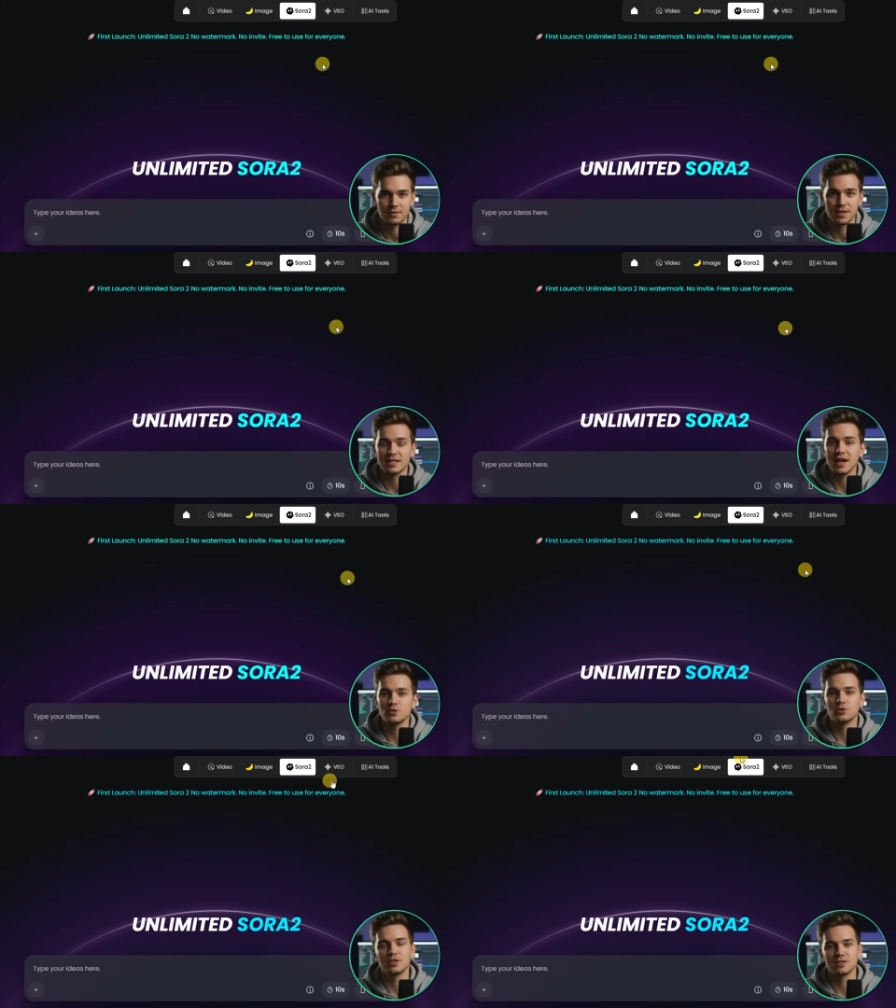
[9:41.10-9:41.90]
This
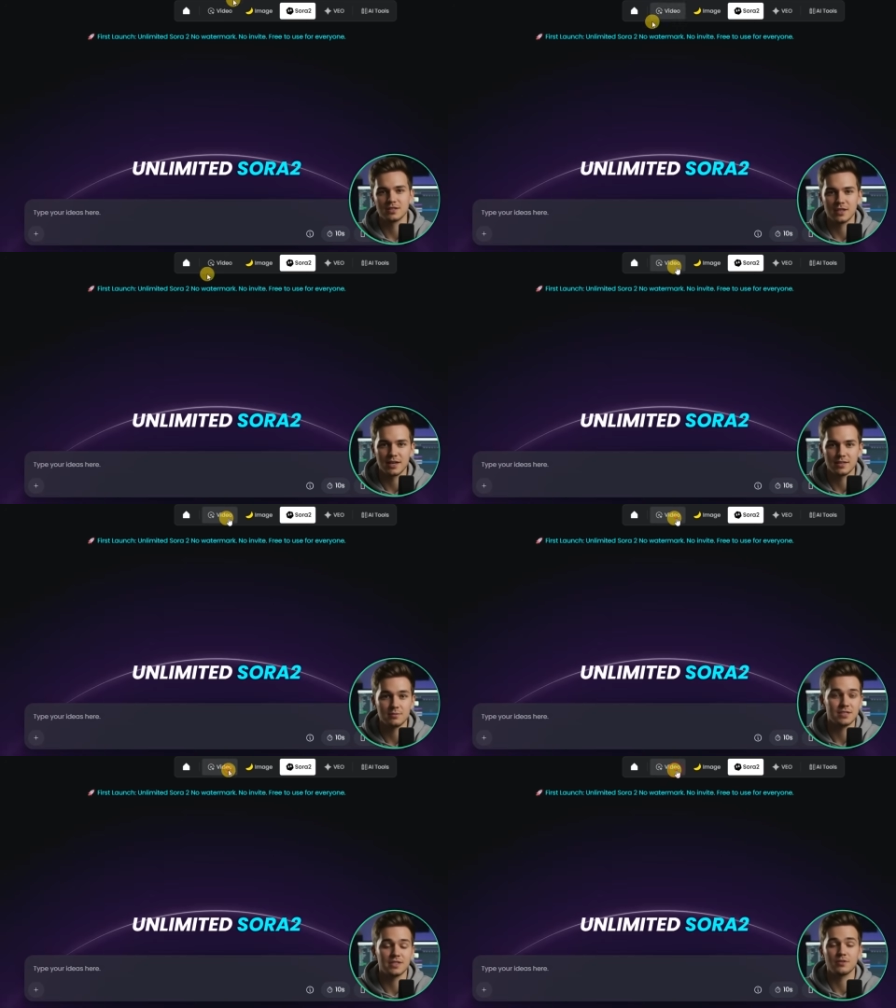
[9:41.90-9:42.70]
engine is designed
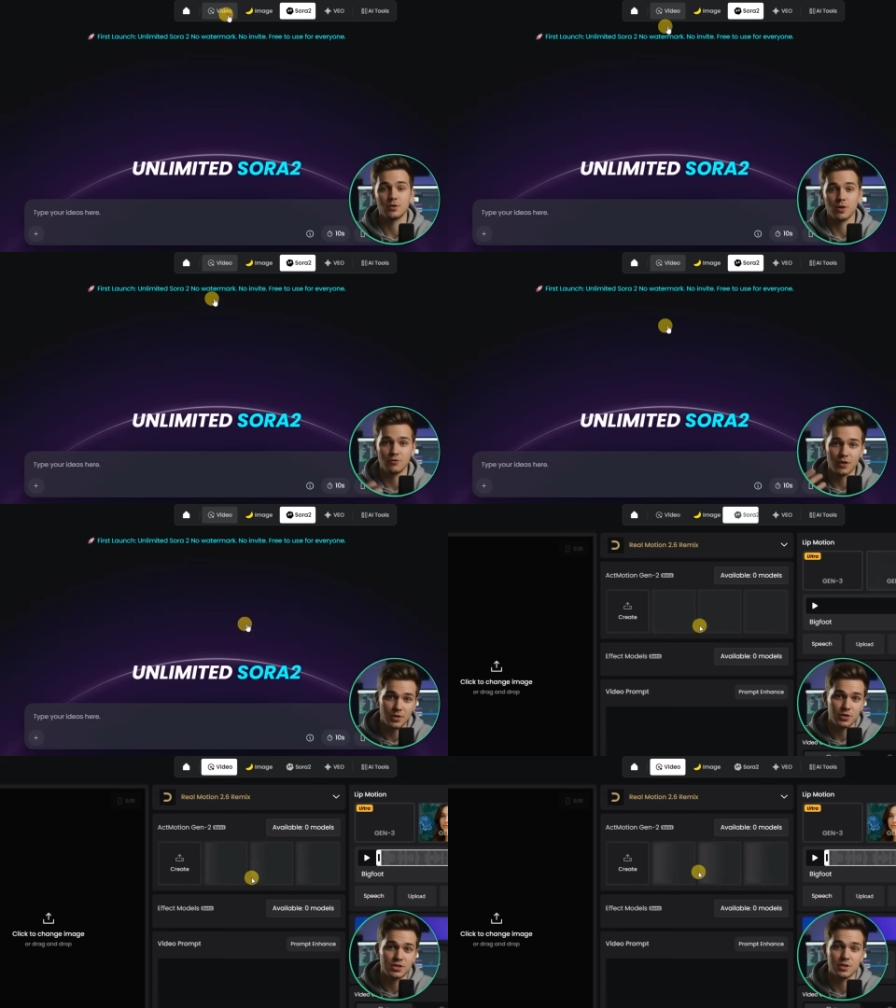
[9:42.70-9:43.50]
specifically for
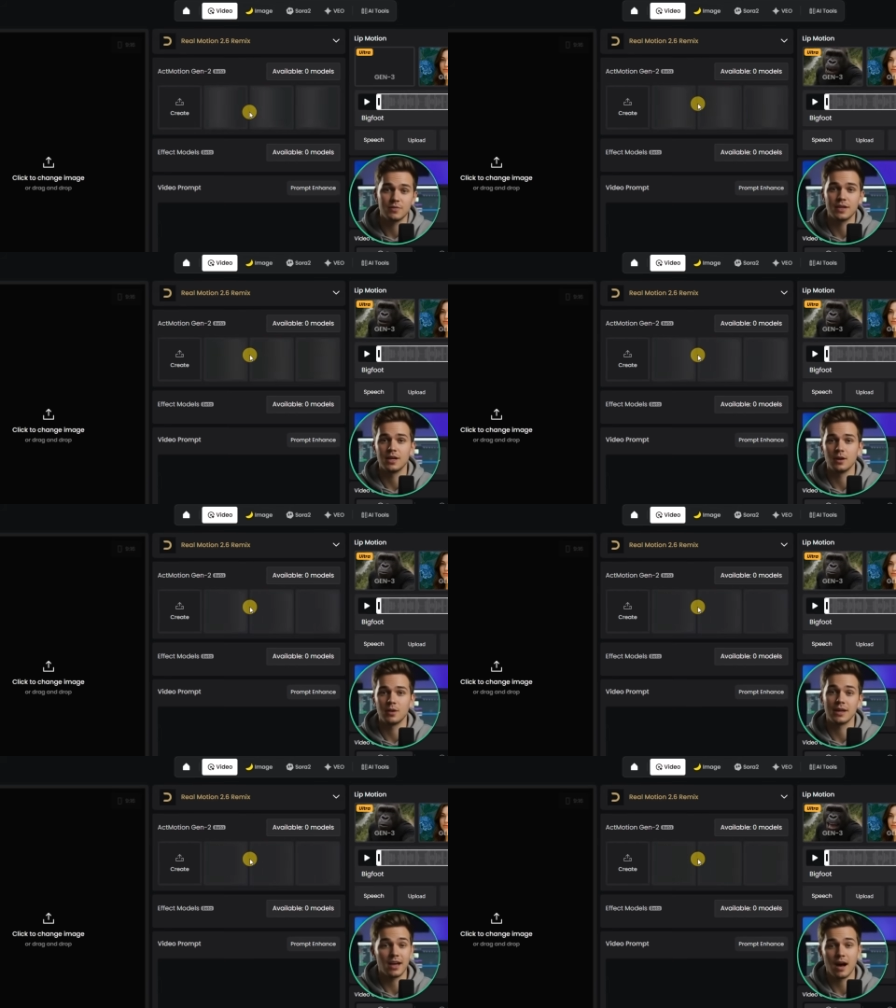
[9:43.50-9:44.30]
image-to-video
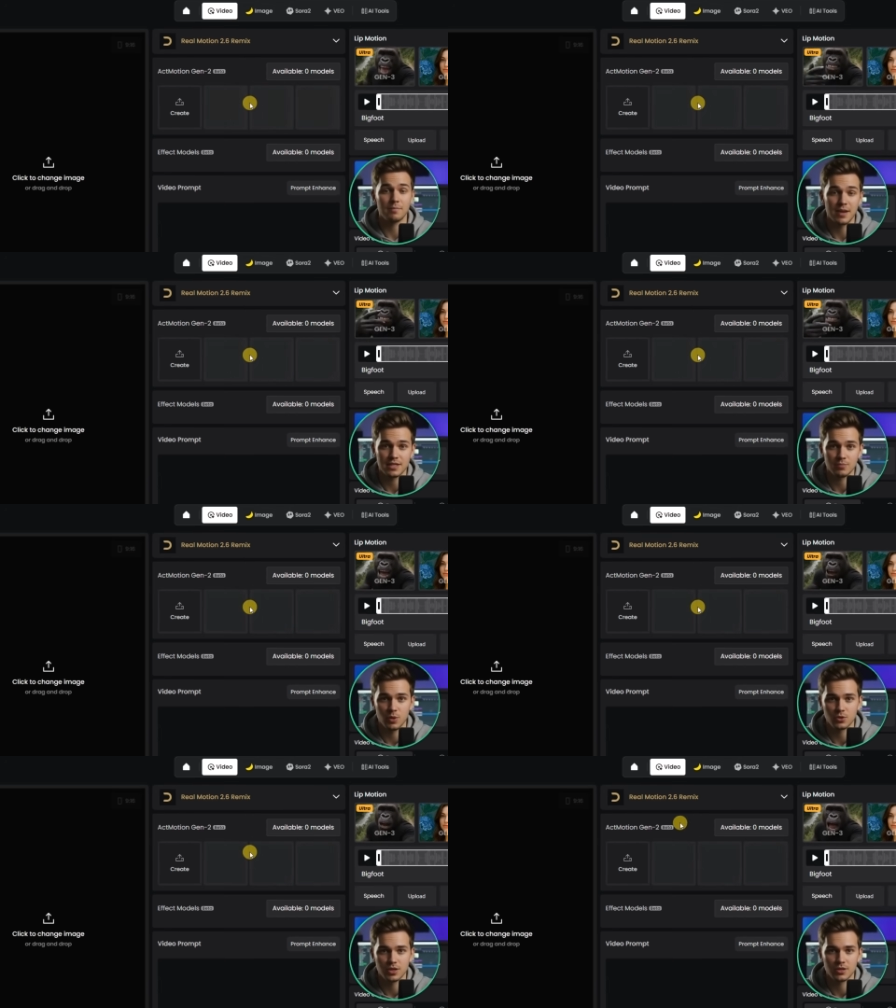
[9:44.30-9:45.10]
and complex
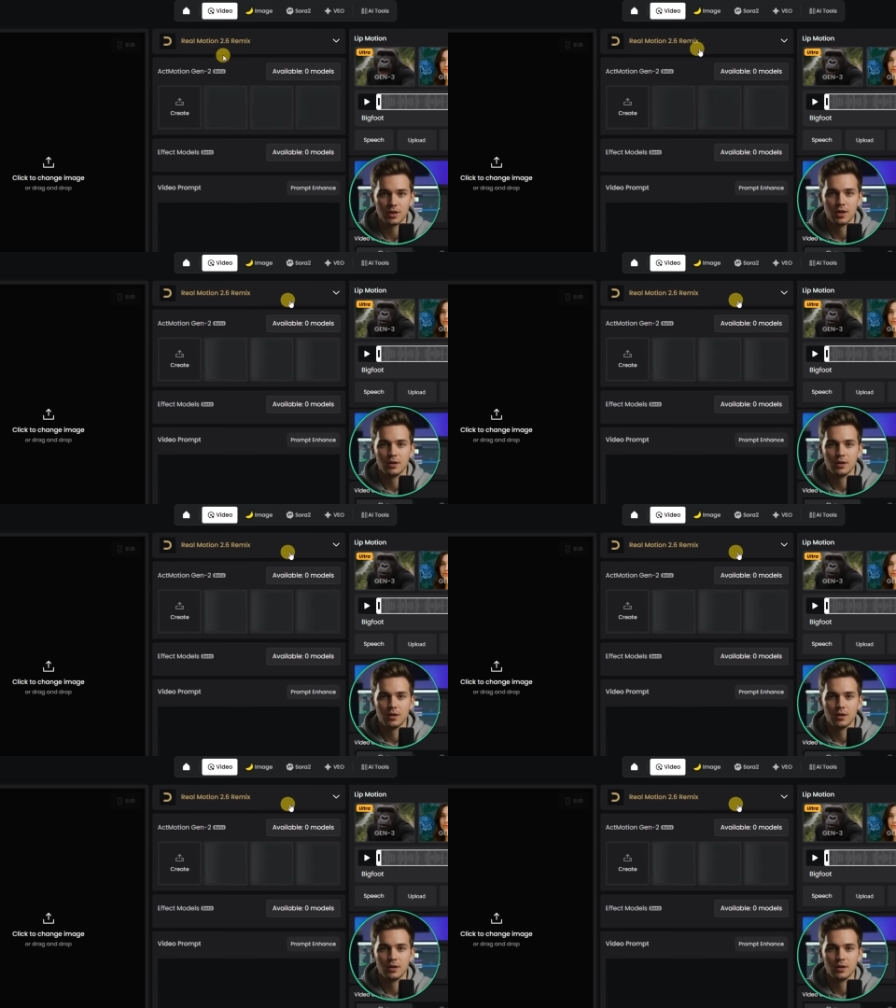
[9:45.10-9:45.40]
motion,